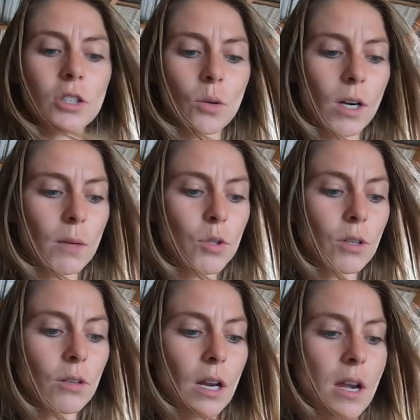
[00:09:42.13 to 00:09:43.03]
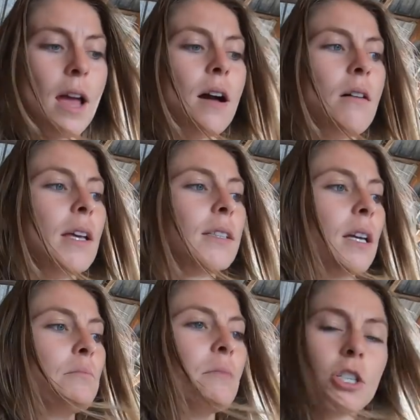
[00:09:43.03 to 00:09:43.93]
So what I'm doing right now is
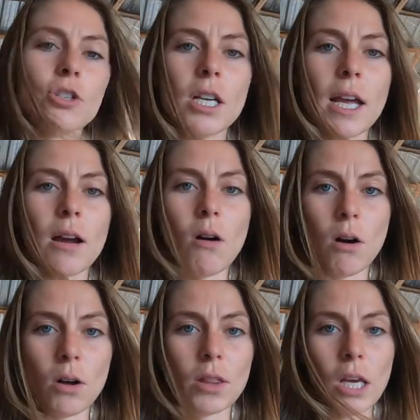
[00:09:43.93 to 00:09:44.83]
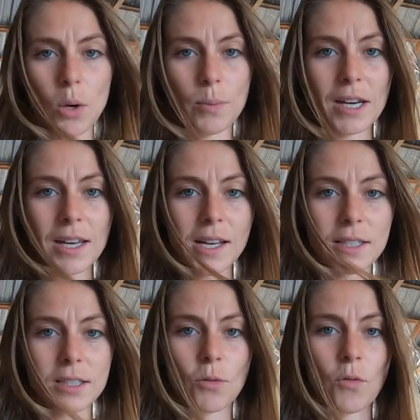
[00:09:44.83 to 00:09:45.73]
I'm measuring out all the openings
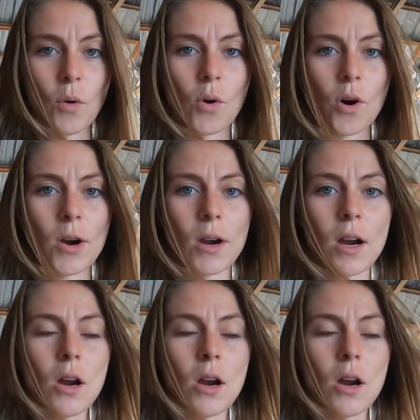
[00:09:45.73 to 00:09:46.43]
for